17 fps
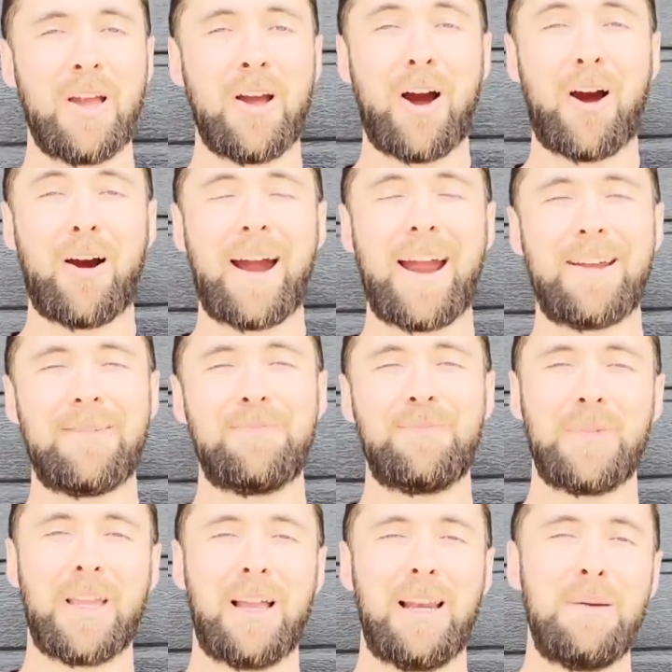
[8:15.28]
All right,
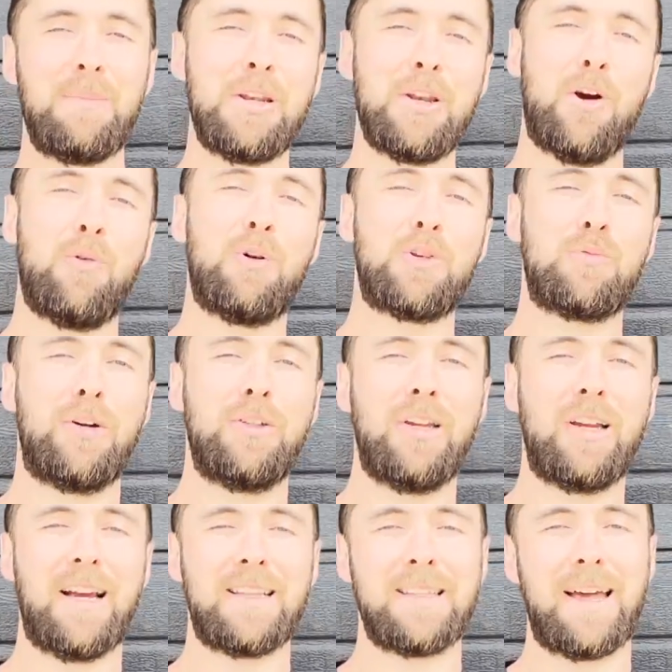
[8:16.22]
let me know which one
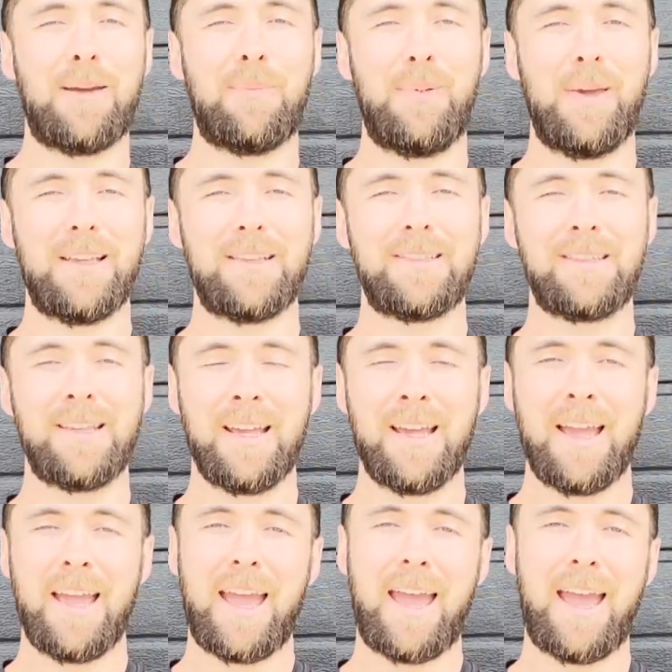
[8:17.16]
you guys like best,
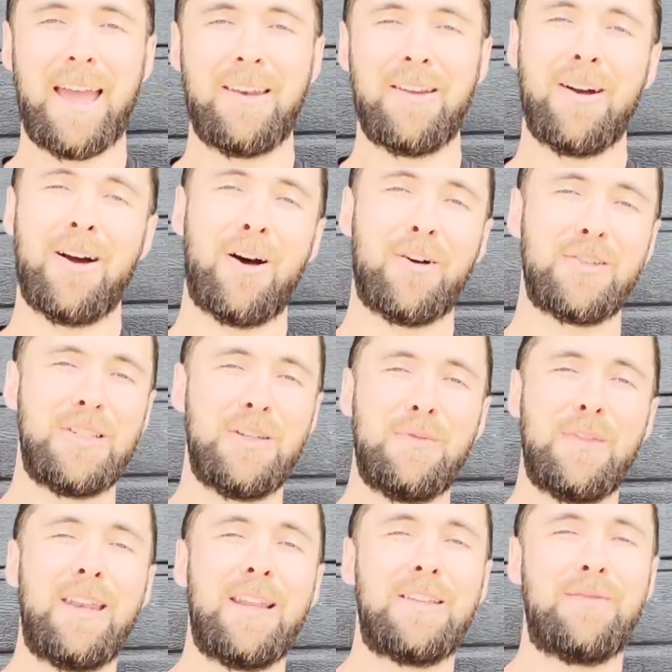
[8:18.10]
and I'll see you
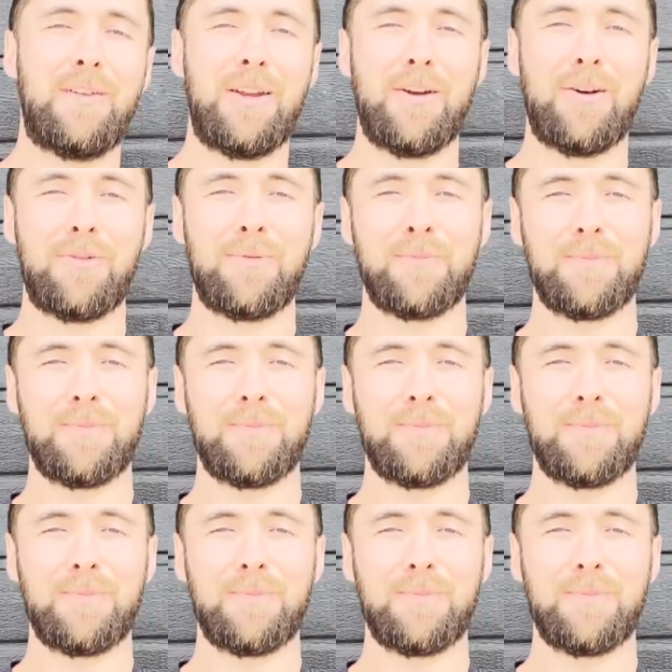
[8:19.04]
in the next video.